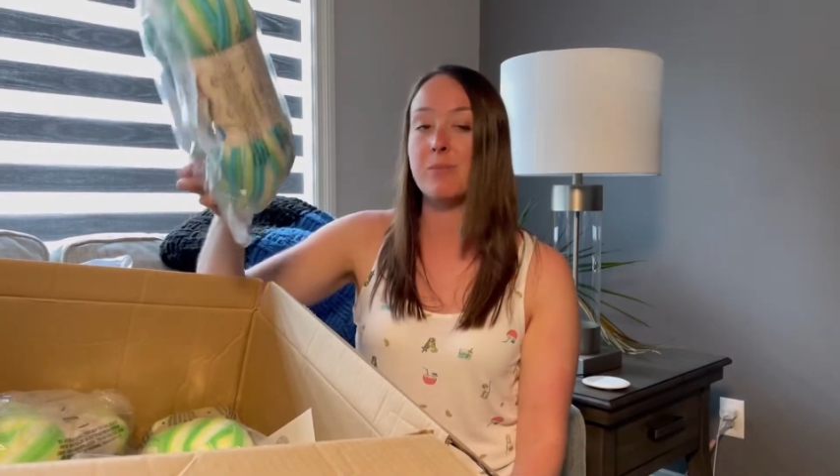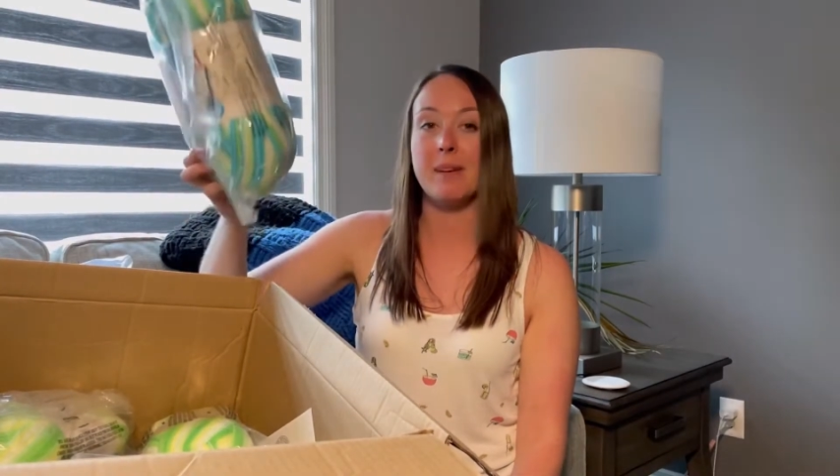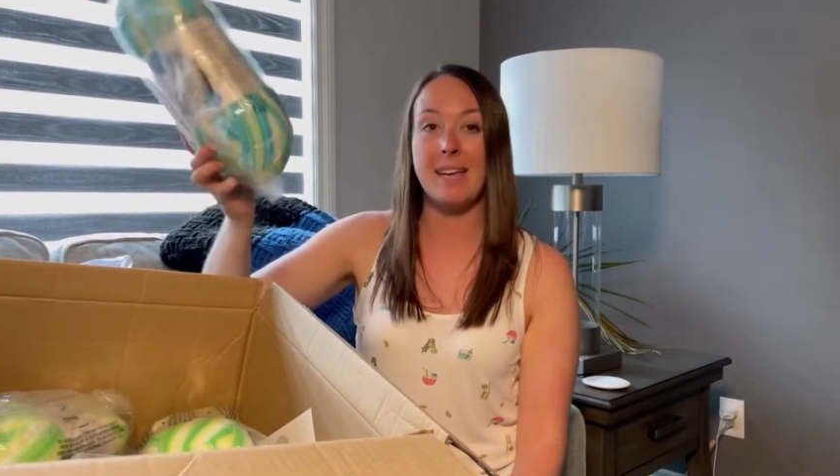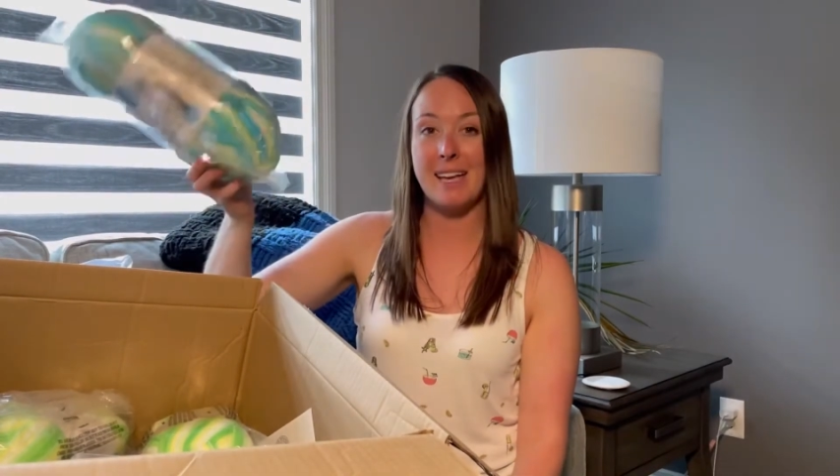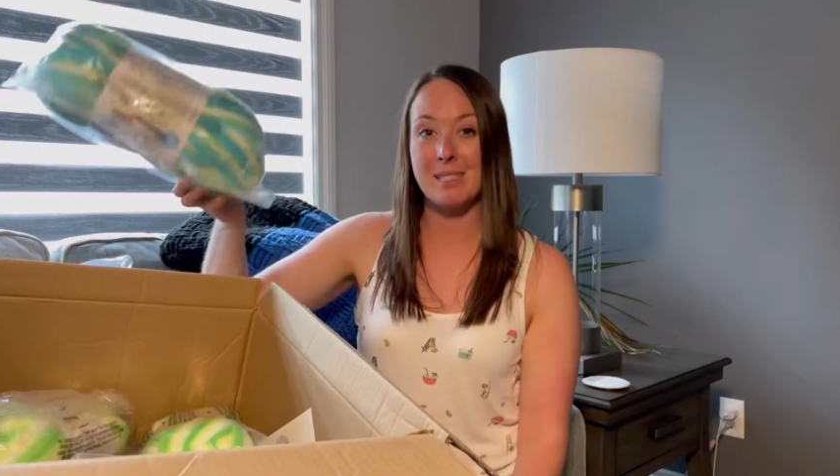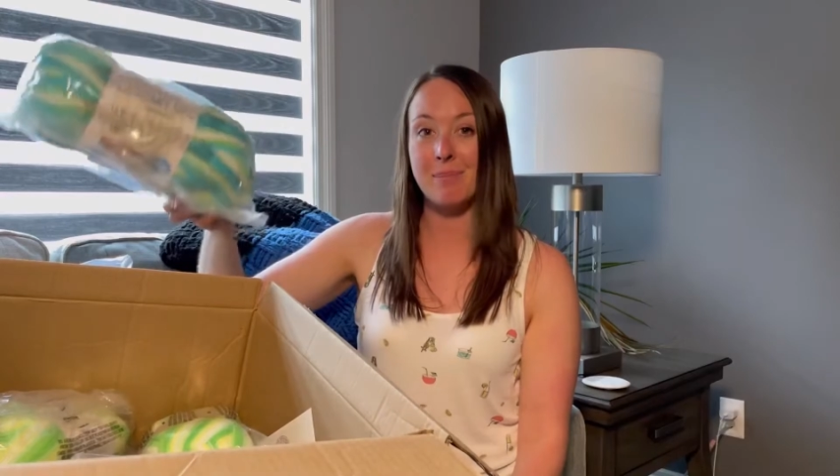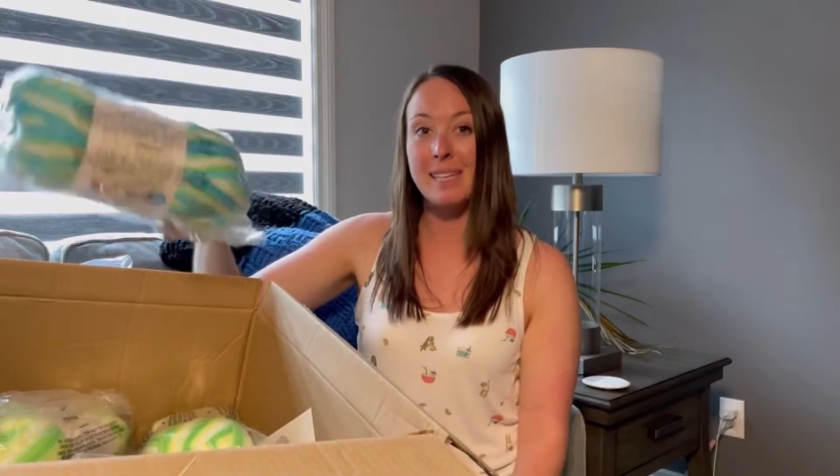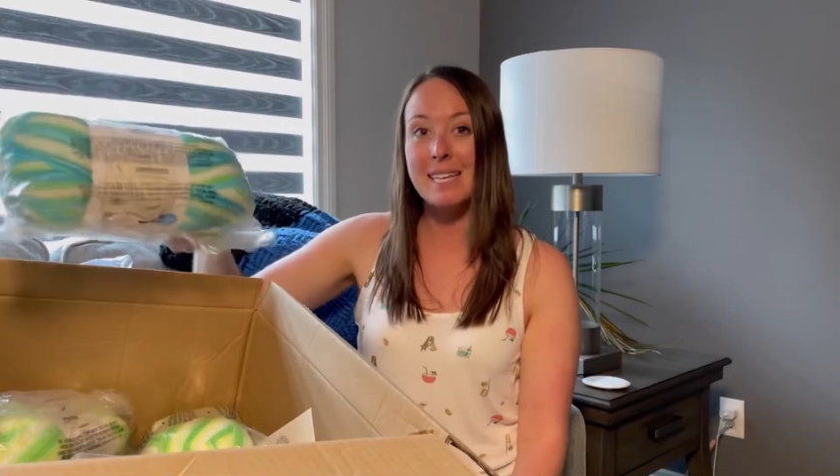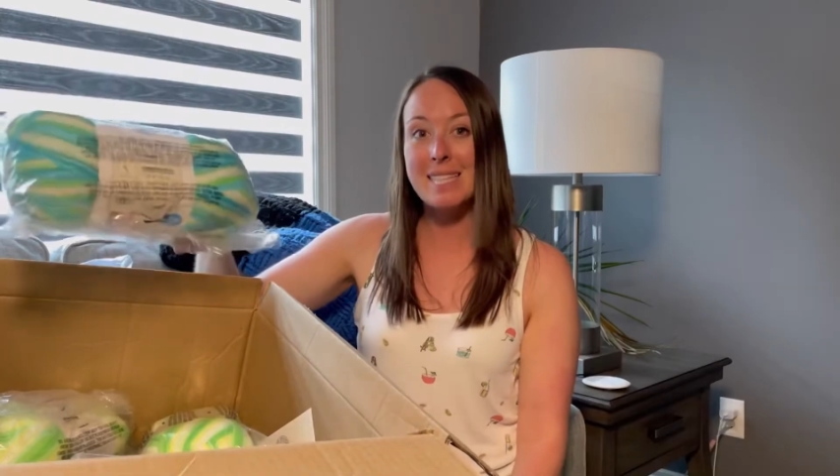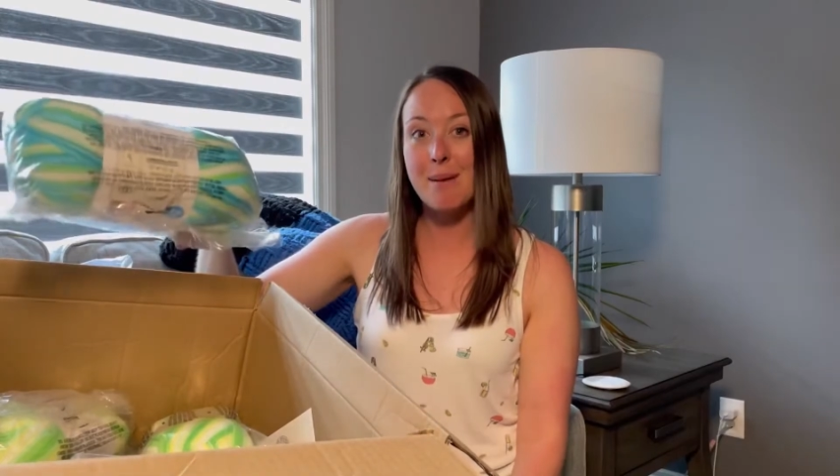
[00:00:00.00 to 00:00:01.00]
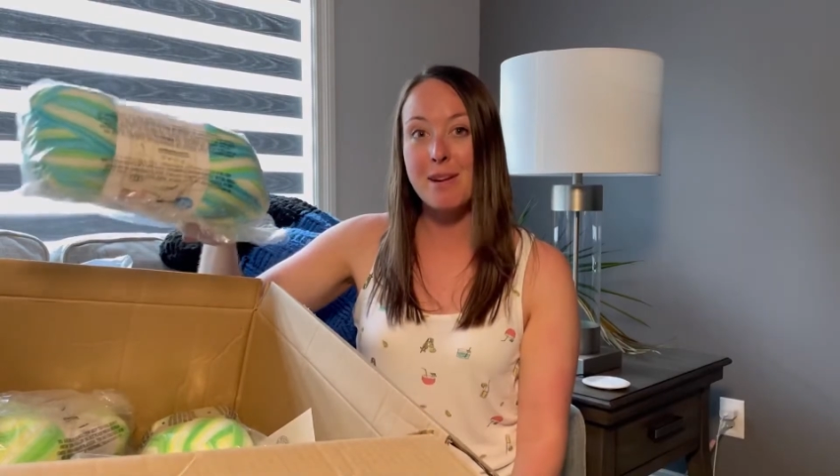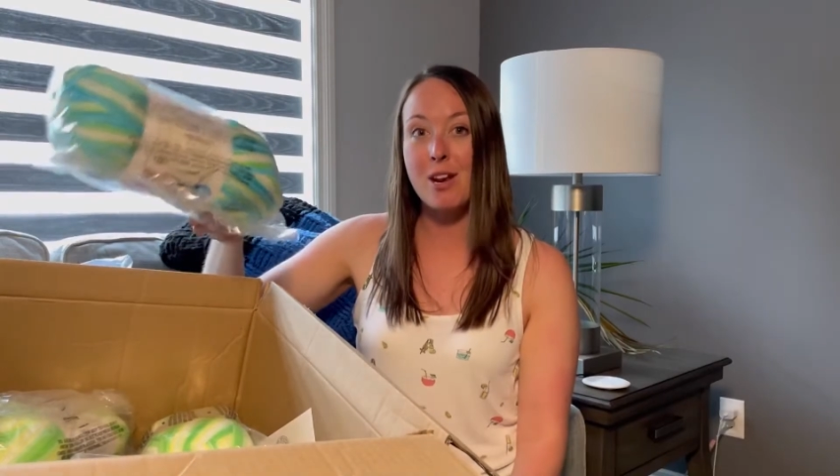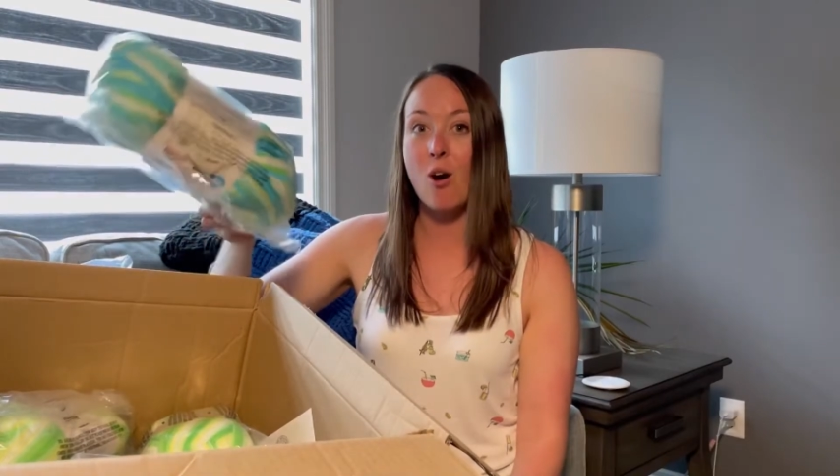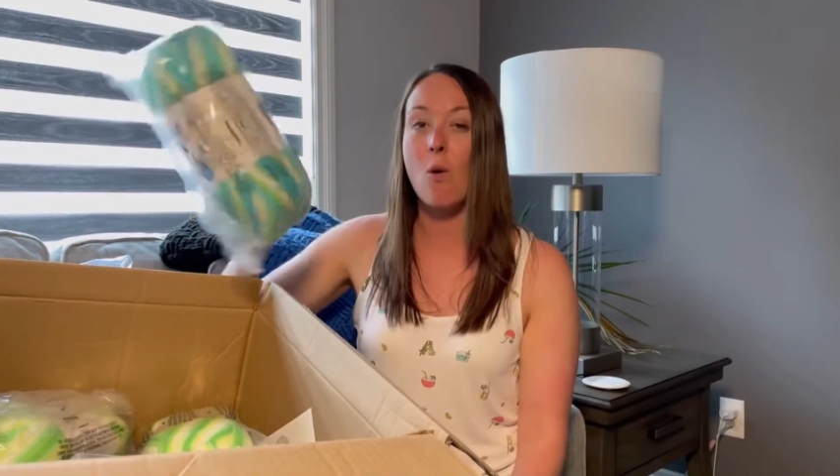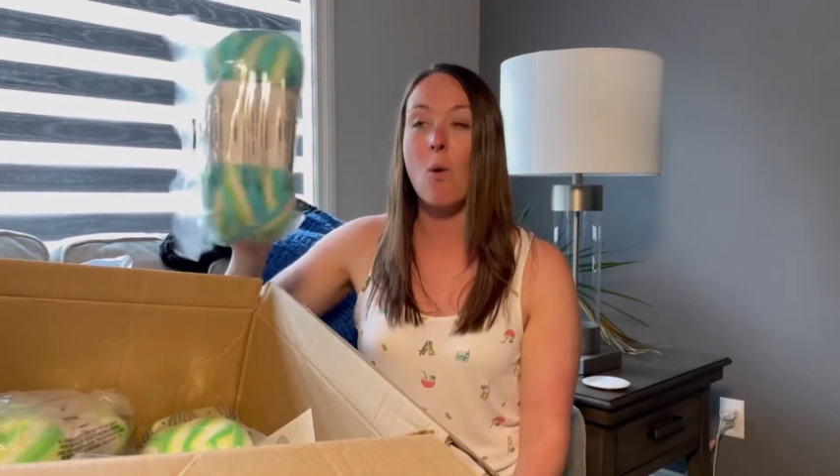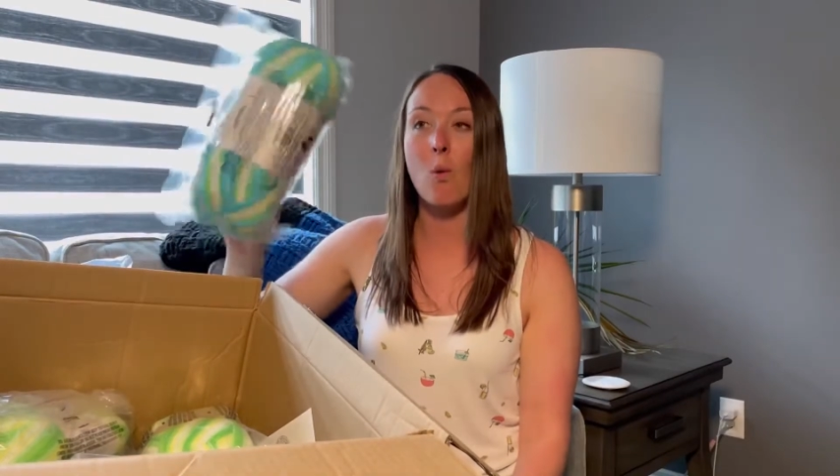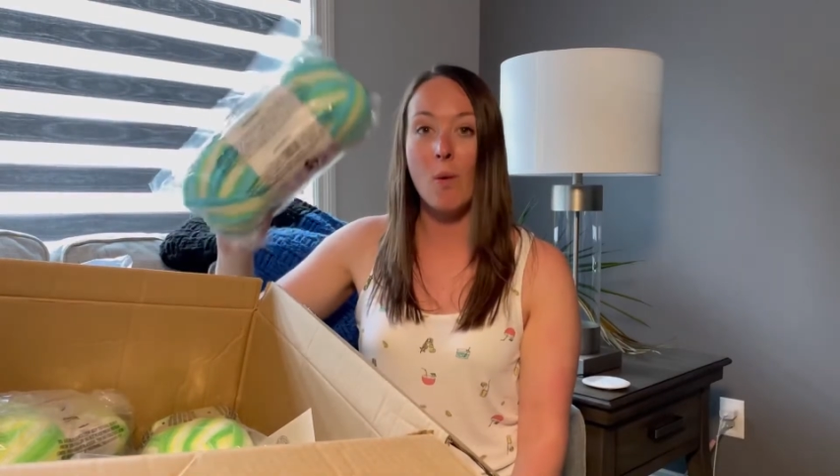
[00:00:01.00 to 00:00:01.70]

But yes, please let me know